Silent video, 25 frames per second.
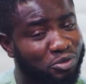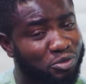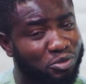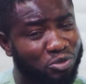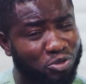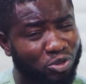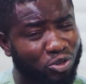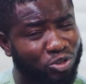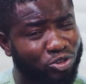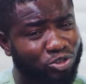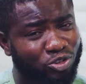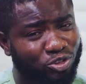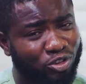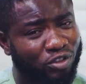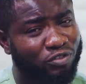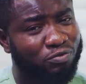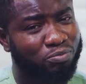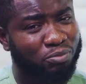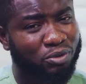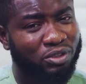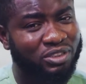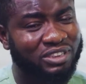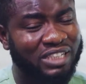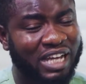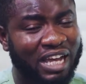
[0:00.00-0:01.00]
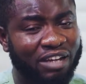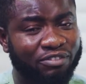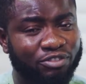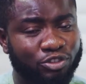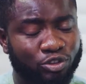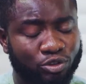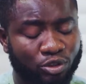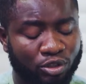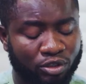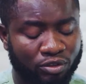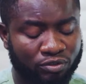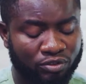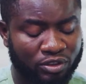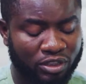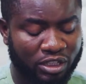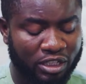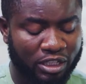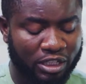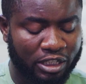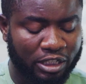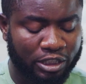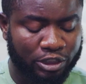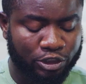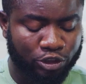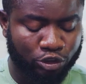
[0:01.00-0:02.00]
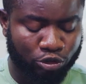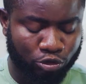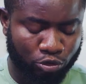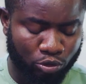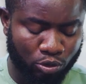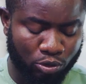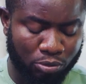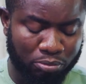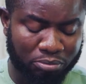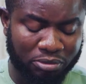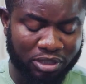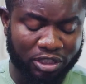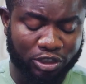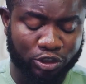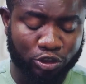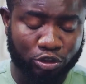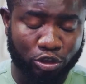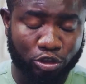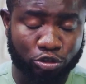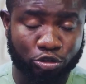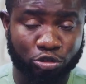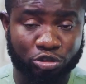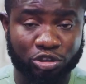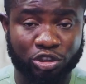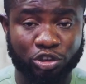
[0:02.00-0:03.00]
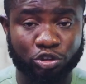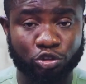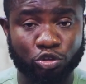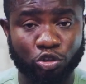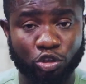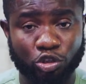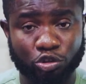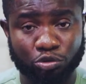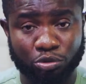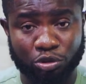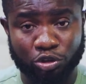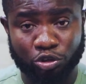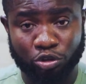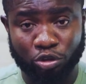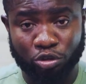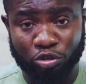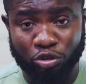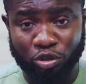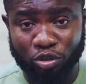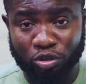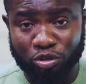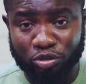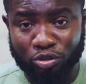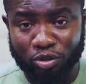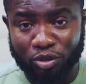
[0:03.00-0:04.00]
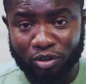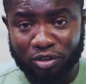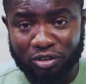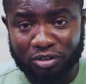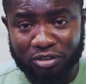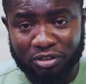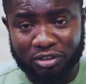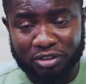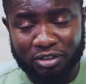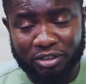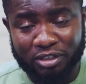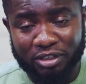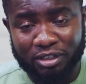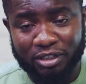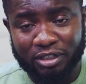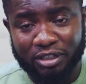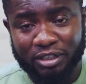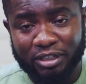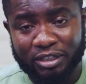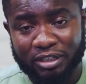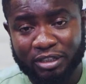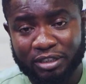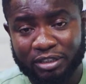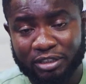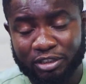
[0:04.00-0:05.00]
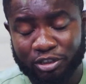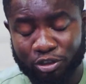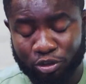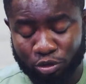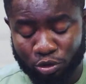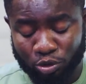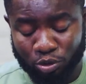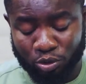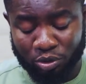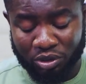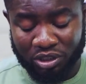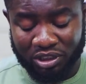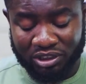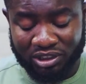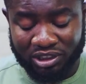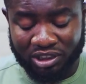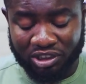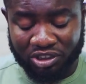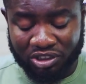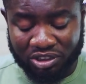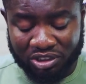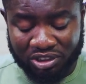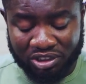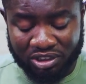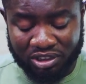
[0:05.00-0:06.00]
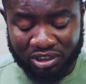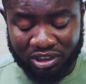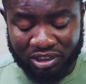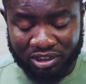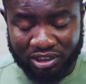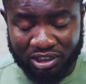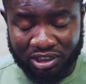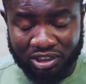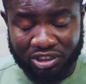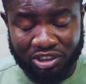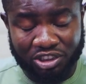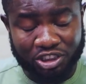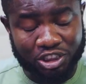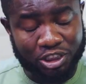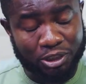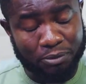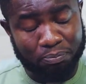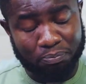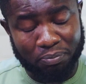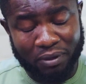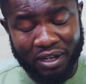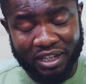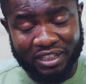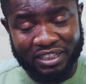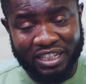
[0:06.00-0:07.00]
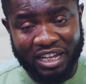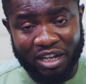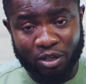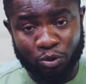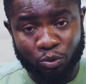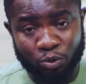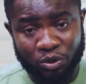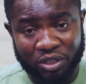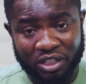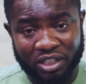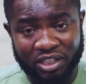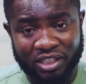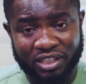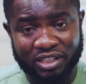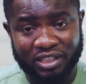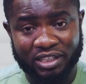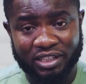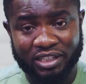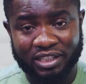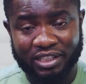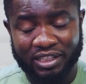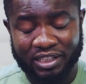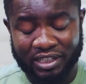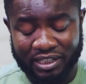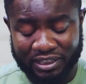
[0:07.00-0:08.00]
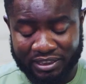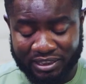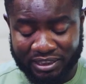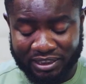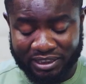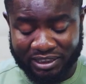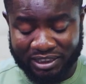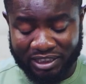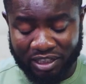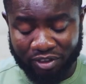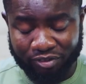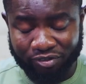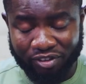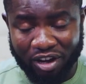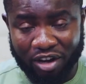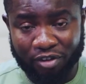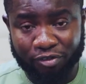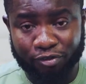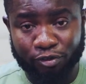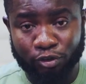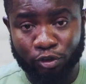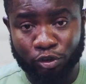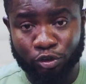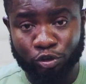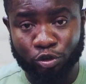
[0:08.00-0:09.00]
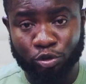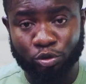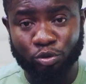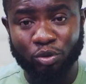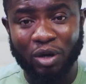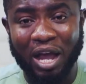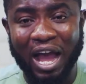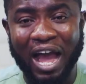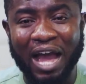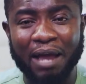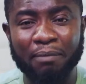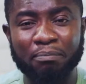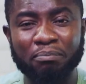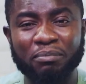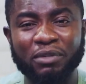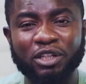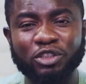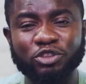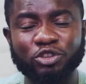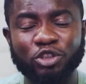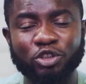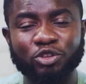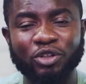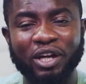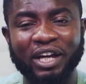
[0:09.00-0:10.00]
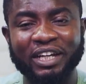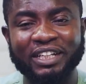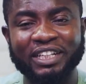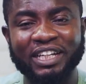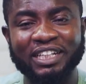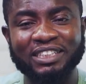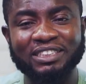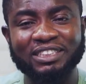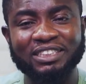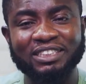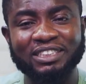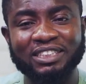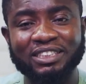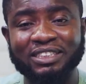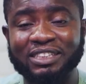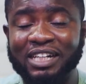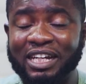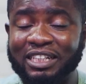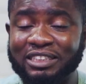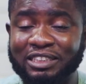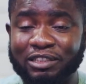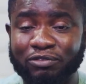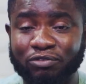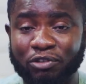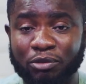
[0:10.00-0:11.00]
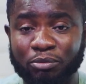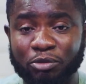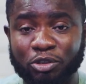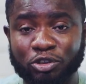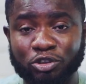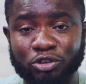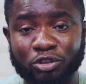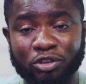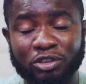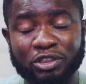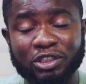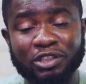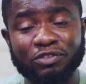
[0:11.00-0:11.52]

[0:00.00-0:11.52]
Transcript: Not solved, but half solved. Make sure you discuss with your doctor. It is cheaper that way. It is safer for you, and make sure you are getting the right information.